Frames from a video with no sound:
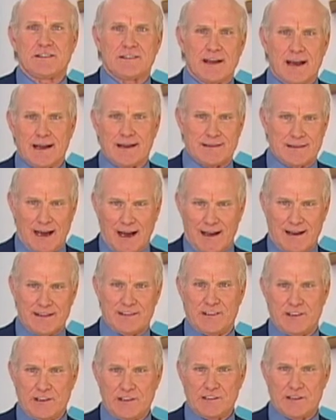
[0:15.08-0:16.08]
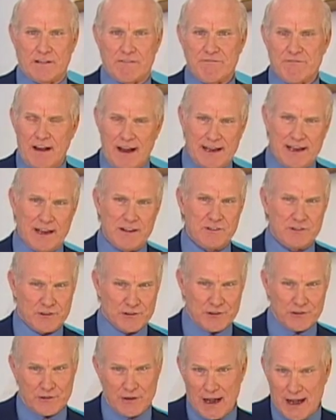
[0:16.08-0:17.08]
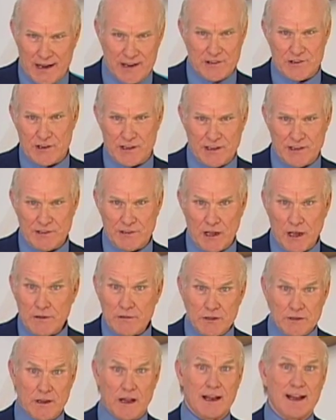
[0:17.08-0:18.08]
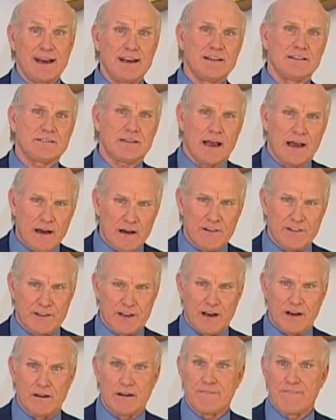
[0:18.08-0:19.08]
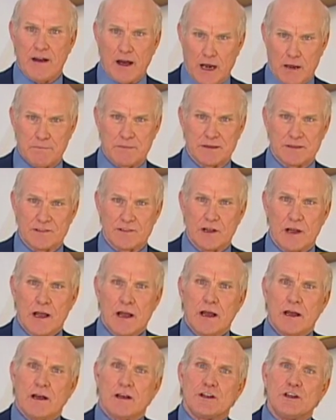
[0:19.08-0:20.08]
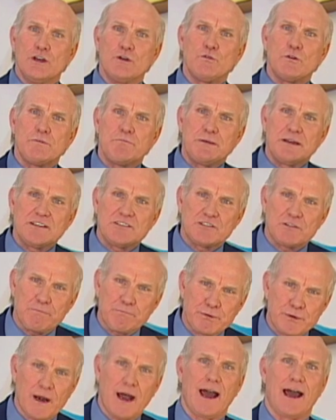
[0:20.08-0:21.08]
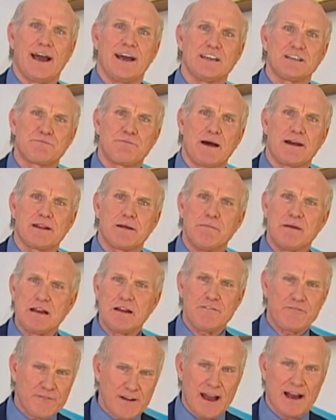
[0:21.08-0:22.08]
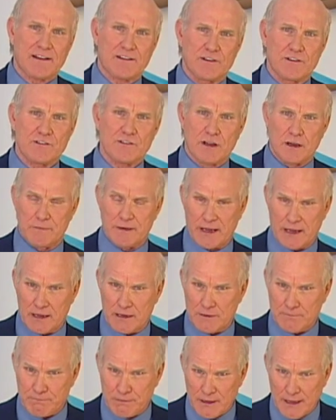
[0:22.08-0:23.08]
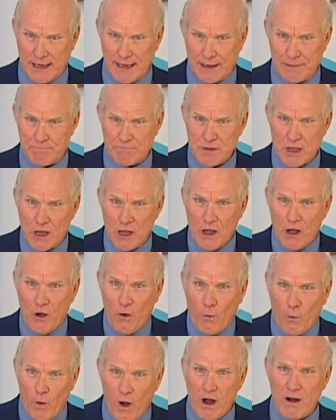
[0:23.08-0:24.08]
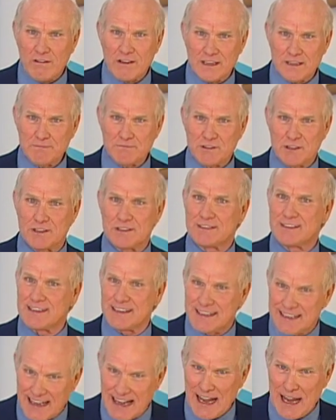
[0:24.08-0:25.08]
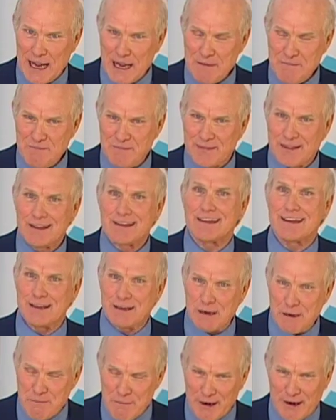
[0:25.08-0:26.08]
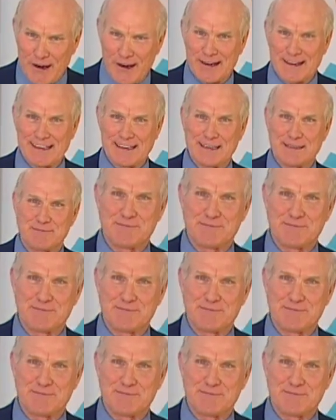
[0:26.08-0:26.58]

technologies and financial strategies to the latest healthcare developments, you would be surprised by the many factors coming into play. Welcome to Today in America.